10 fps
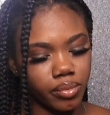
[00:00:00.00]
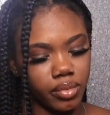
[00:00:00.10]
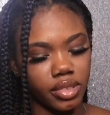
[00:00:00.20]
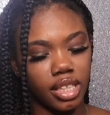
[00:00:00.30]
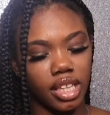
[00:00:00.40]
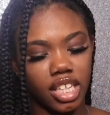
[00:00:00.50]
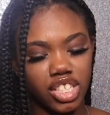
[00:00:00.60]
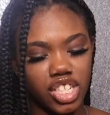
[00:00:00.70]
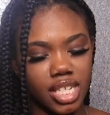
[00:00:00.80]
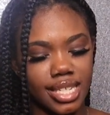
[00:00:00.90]

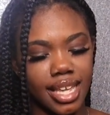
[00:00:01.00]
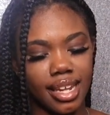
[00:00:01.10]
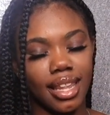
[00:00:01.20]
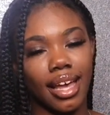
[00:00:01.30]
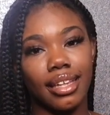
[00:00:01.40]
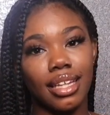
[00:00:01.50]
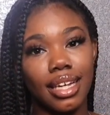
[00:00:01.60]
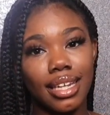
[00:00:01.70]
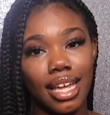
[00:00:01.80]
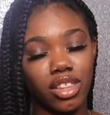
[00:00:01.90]
delicious, and like
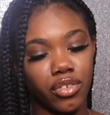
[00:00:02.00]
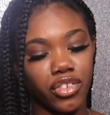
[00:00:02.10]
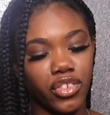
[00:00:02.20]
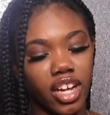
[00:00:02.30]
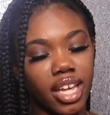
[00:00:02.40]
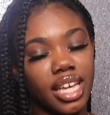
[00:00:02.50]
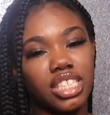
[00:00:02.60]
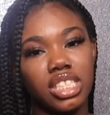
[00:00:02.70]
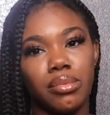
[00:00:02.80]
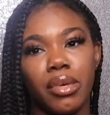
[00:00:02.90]
looking at the front, it
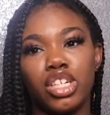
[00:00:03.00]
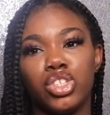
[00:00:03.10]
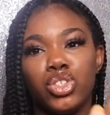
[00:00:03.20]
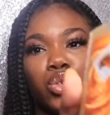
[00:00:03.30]
just makes you